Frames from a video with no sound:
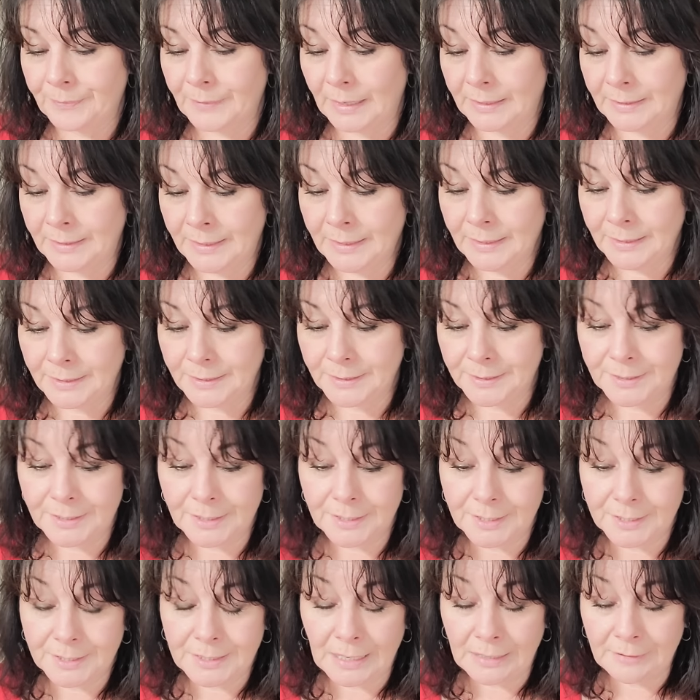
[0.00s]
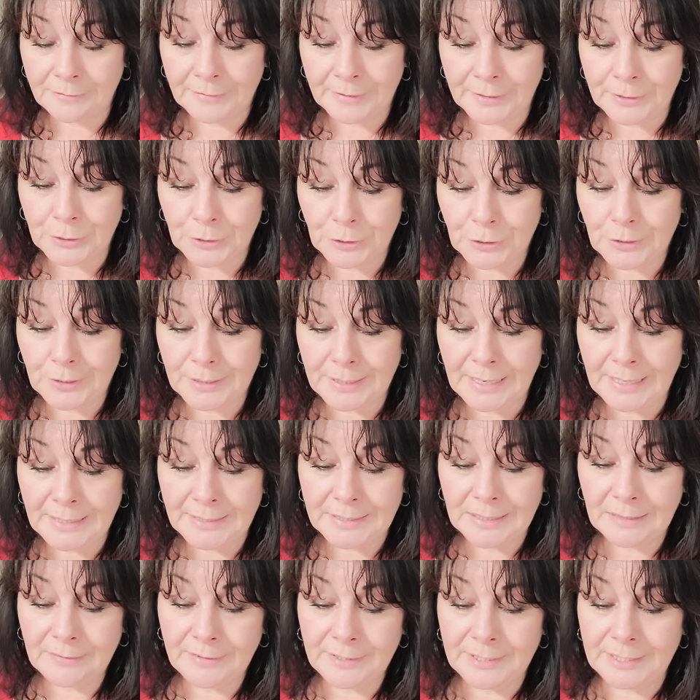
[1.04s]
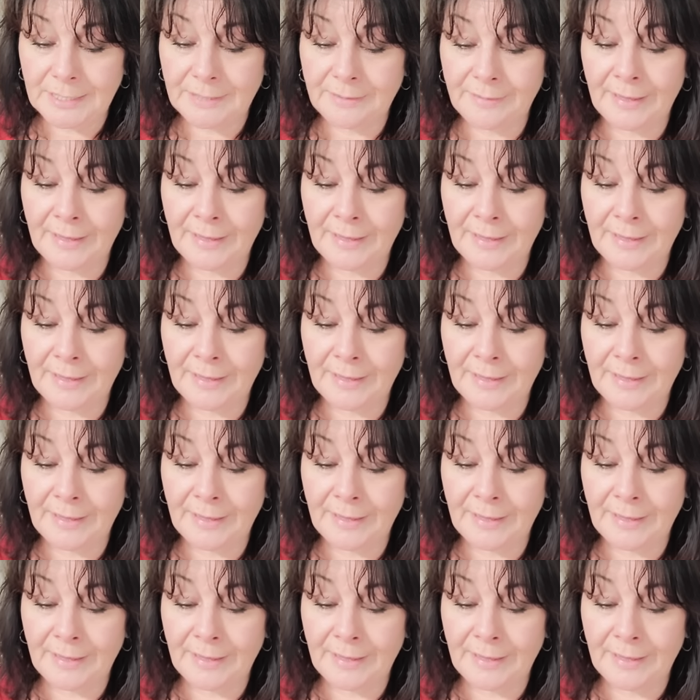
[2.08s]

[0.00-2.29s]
It is. It's stifling your creativity.